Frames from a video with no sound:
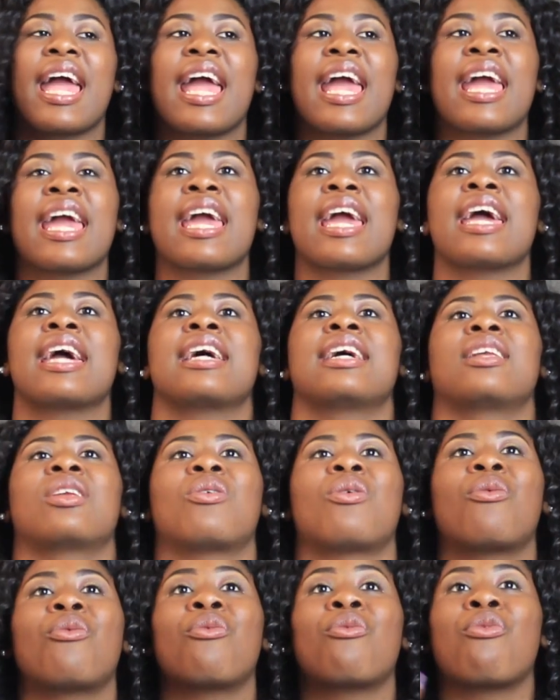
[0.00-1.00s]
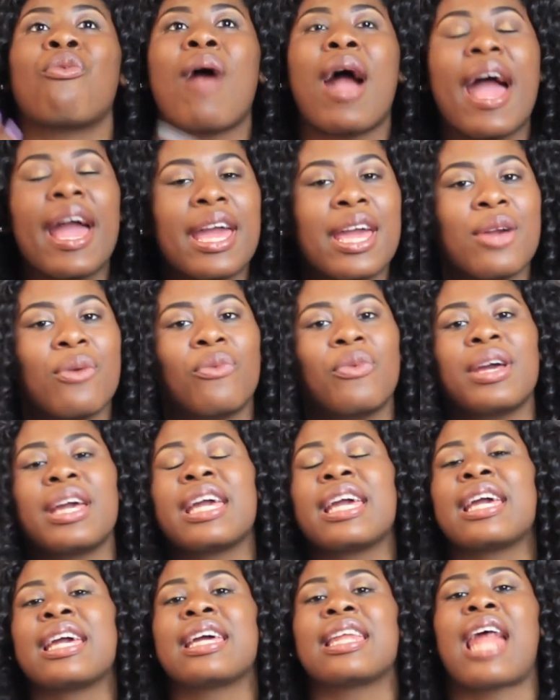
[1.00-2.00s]
and right
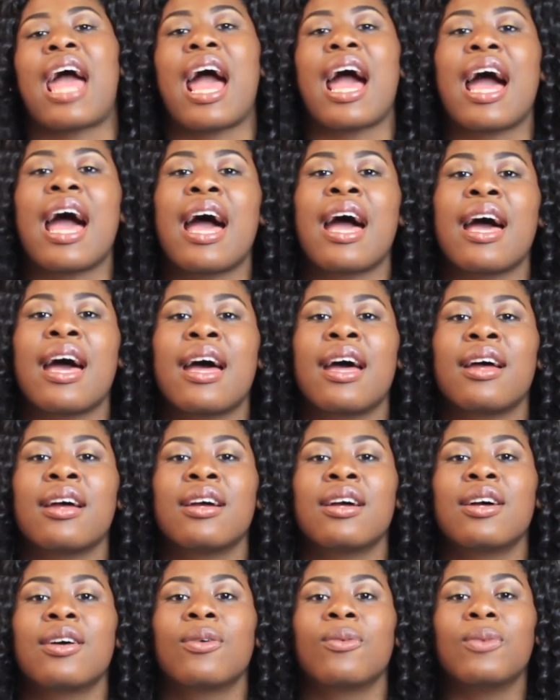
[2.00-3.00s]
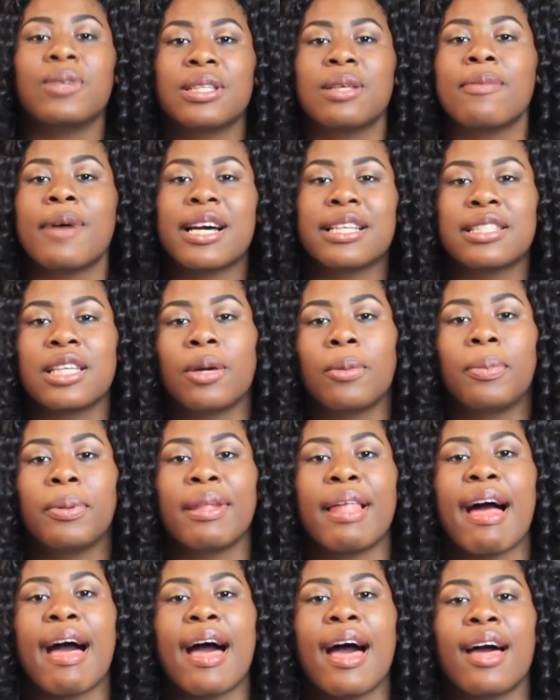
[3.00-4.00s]
when I was about to
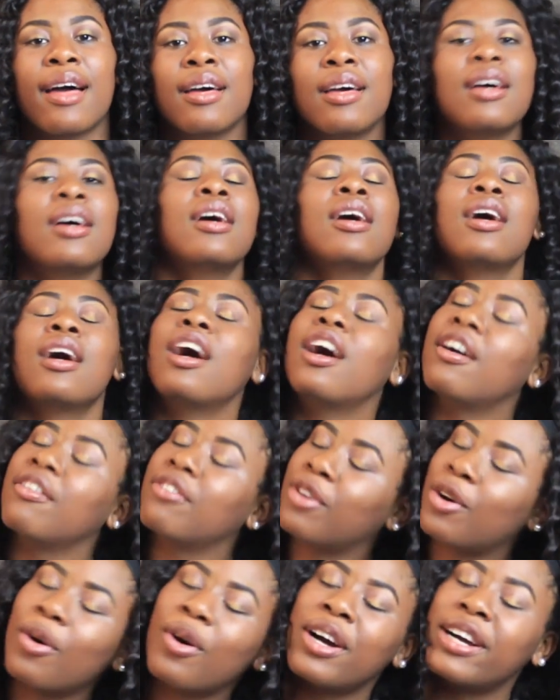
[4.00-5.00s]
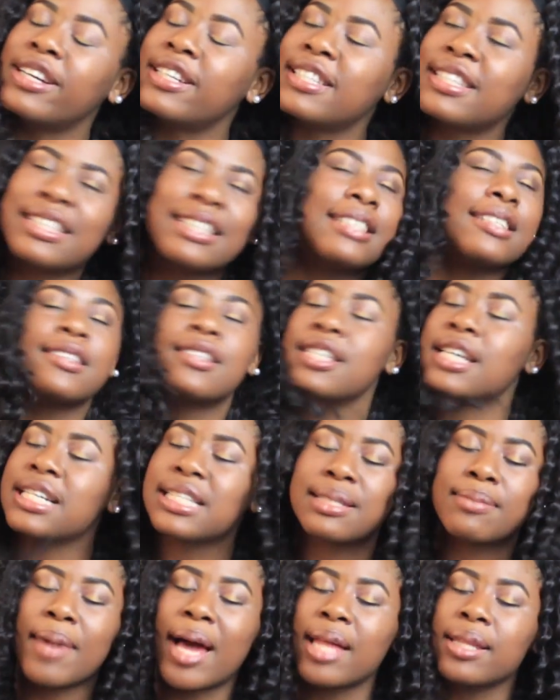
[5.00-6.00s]
apply, of course,
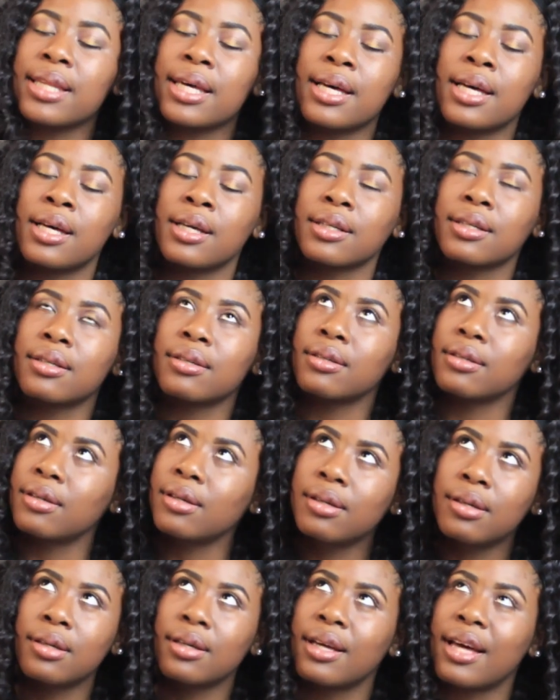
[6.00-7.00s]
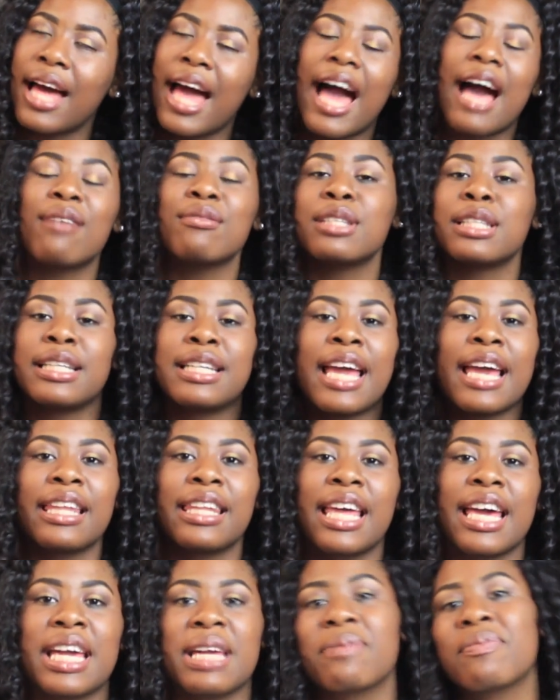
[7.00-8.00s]
just my luck, I was a day
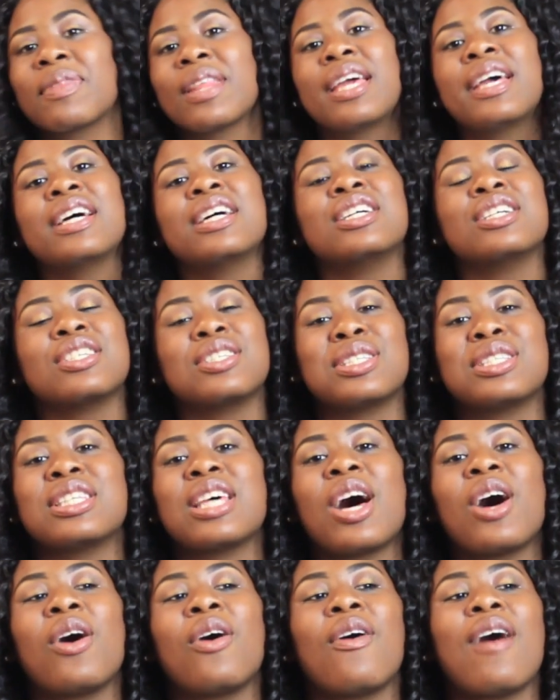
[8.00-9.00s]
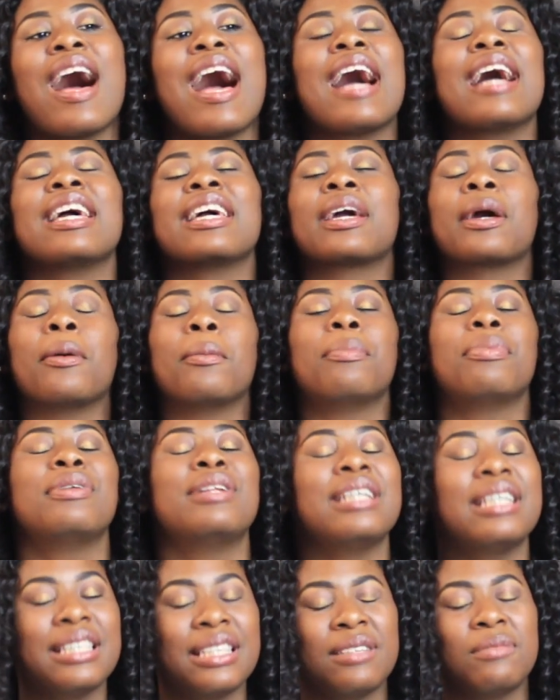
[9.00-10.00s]
late. So I had
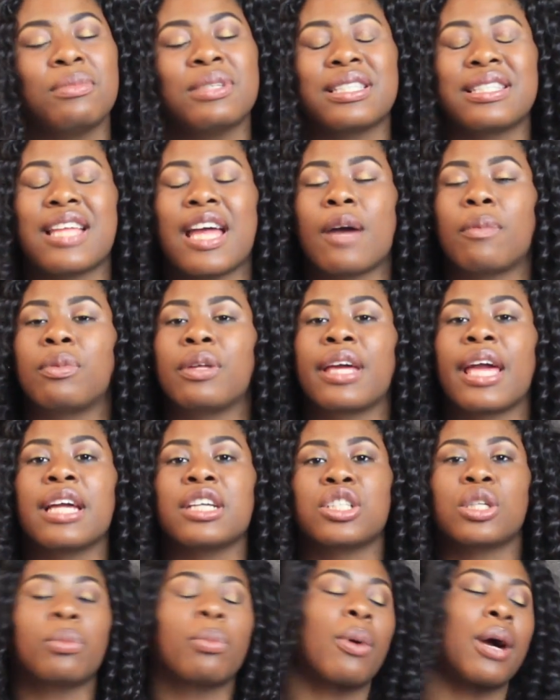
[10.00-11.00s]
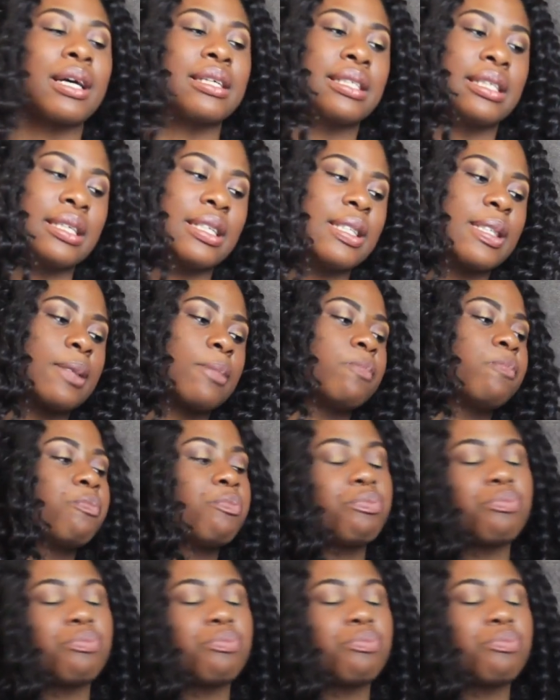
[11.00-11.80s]
completely missed the application process.